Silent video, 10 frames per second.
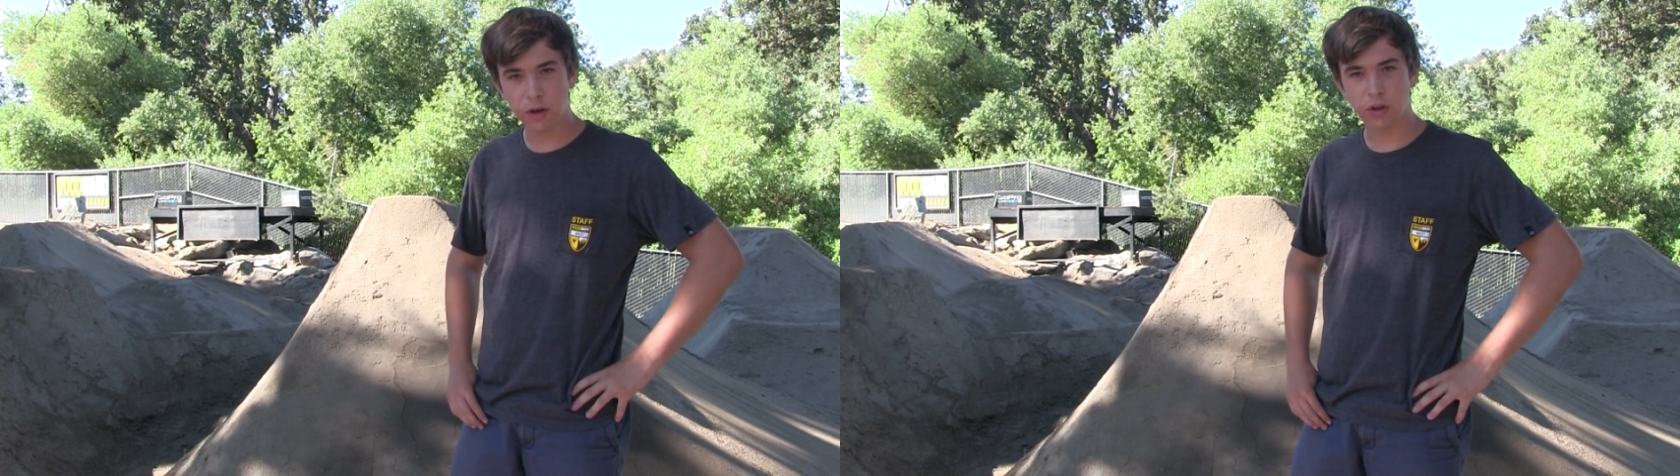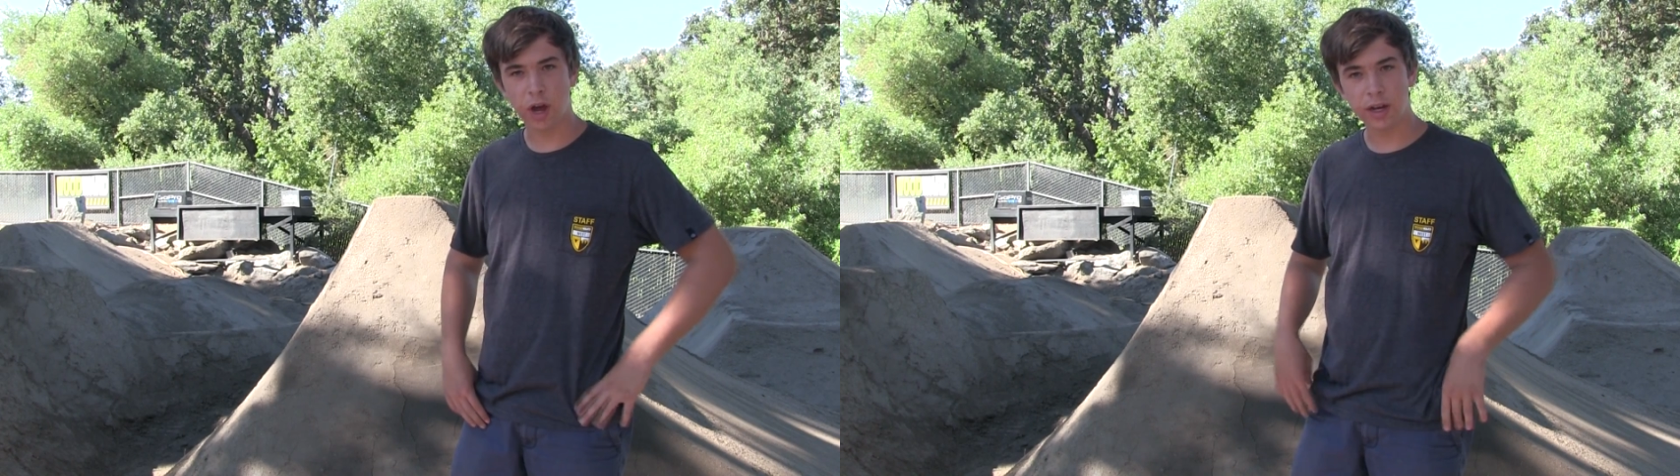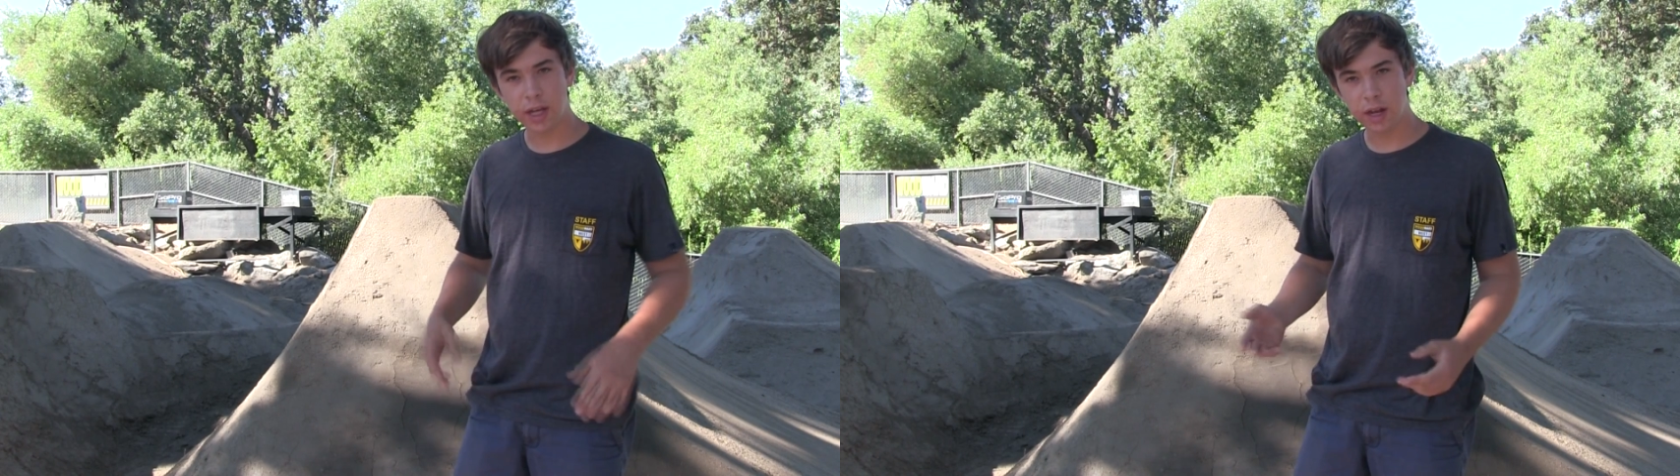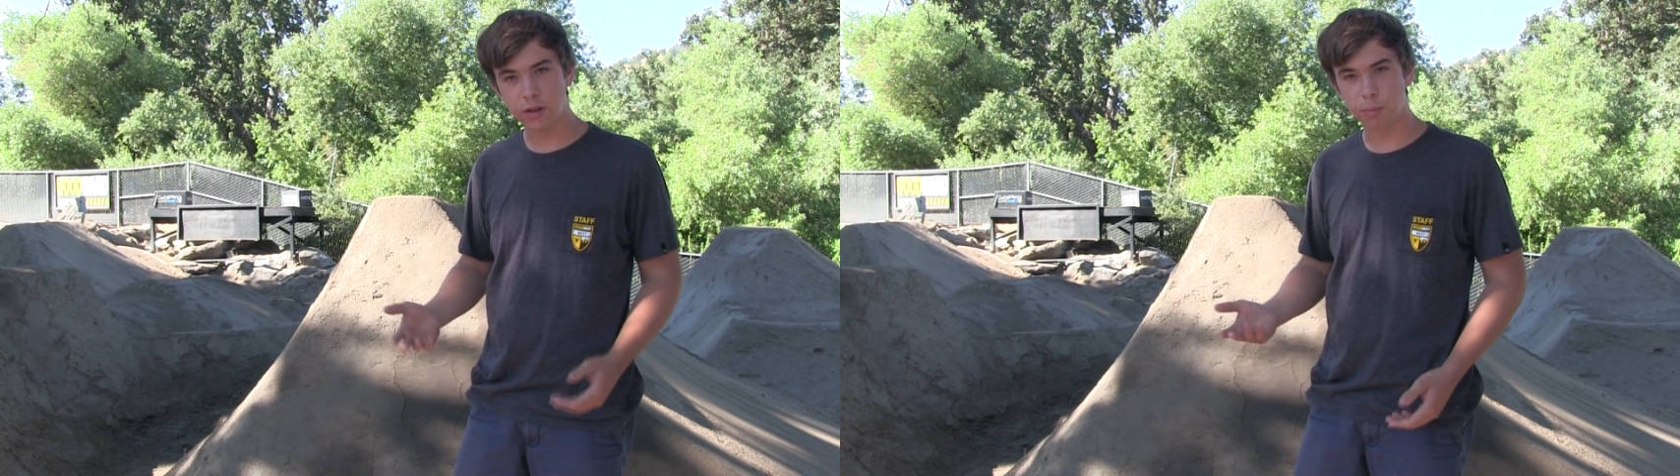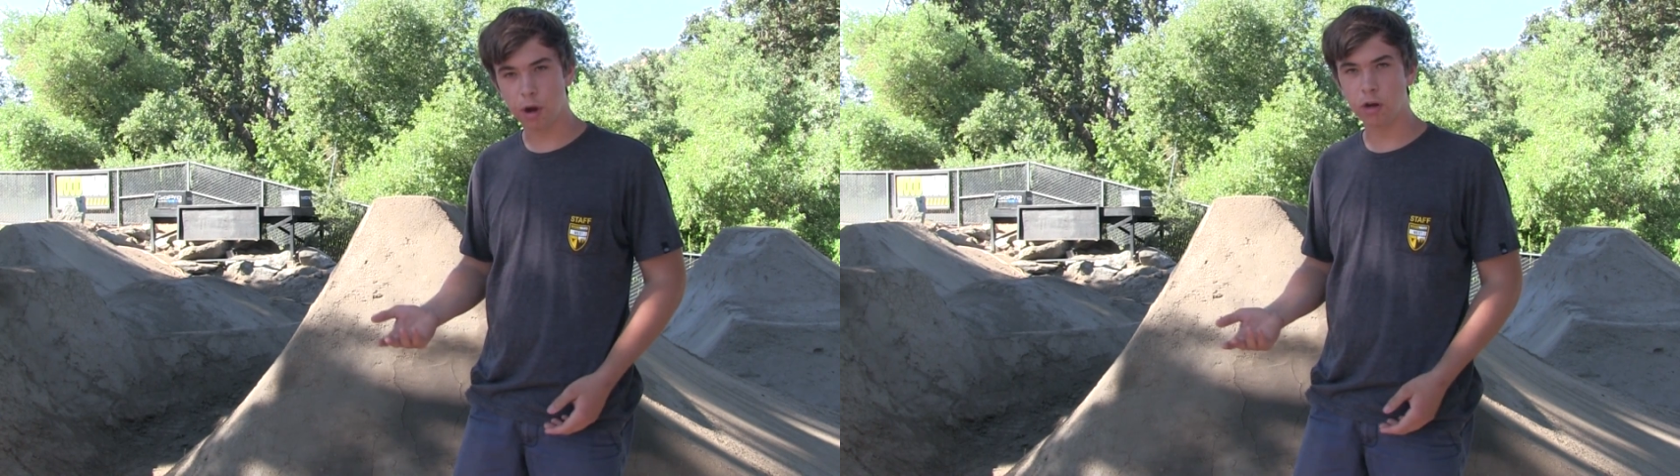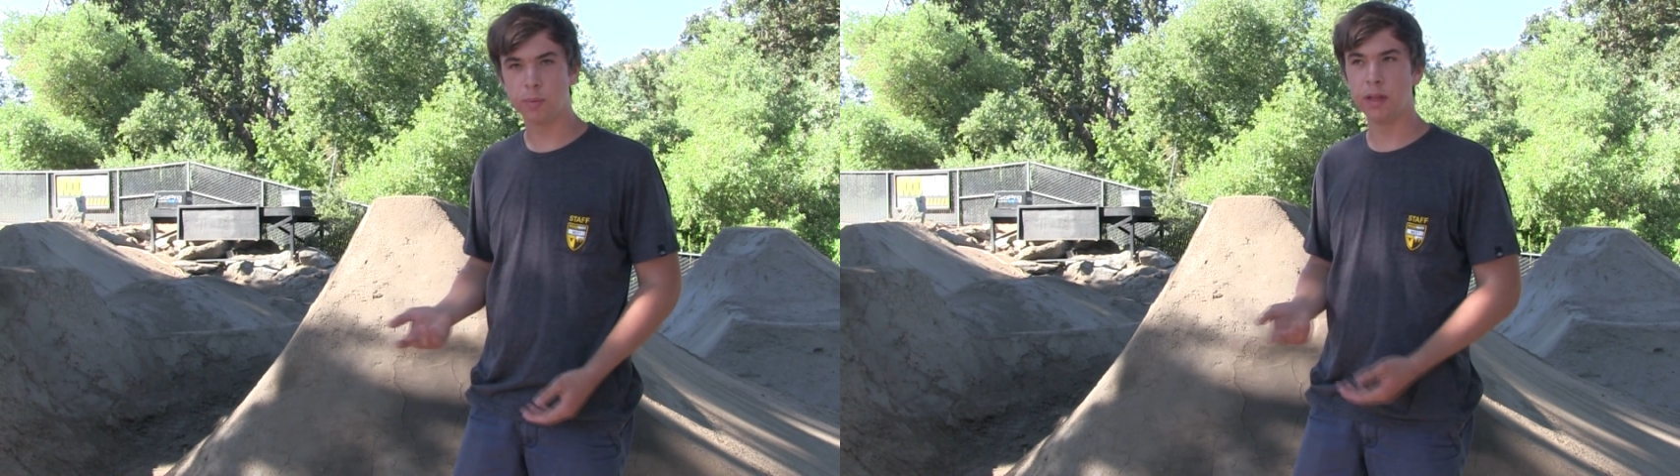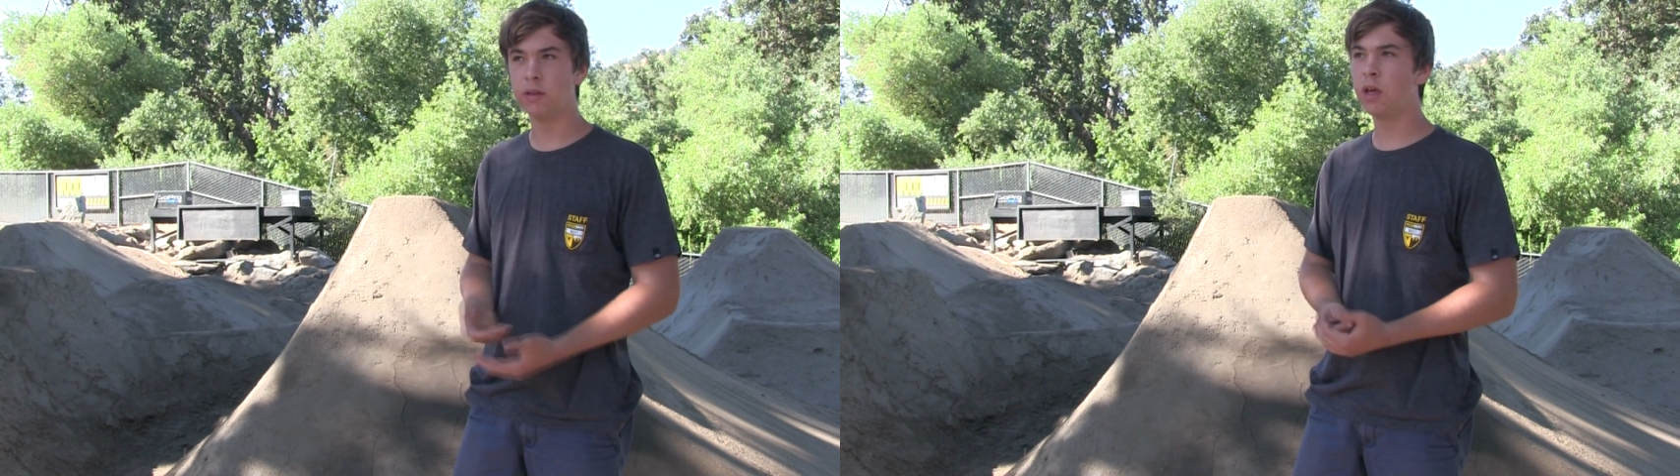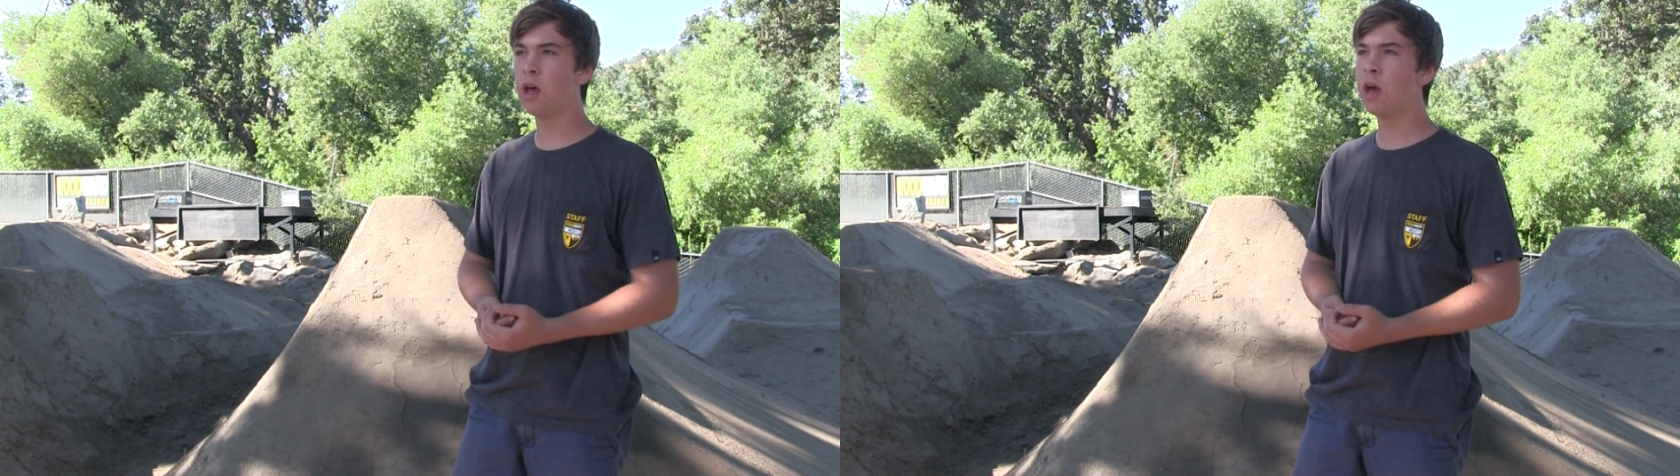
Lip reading: you're trying to get into bar spins